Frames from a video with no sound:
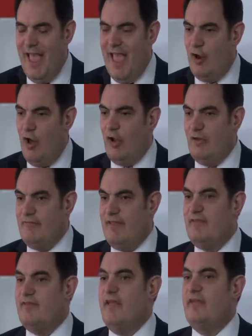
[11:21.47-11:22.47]
and all of
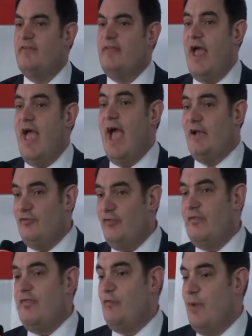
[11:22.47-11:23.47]
these things that
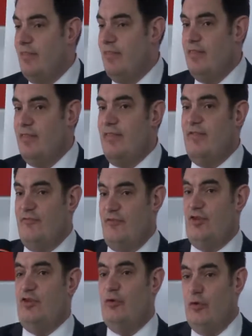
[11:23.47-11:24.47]
actually threaten the
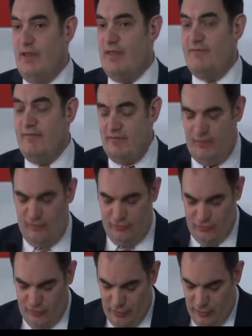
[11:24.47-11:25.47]
security, the physical
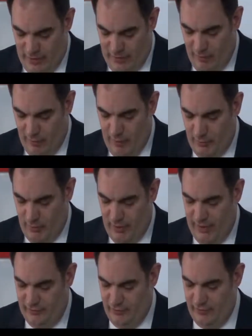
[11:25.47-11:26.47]
security of our member
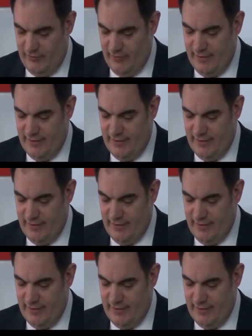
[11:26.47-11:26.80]
nations.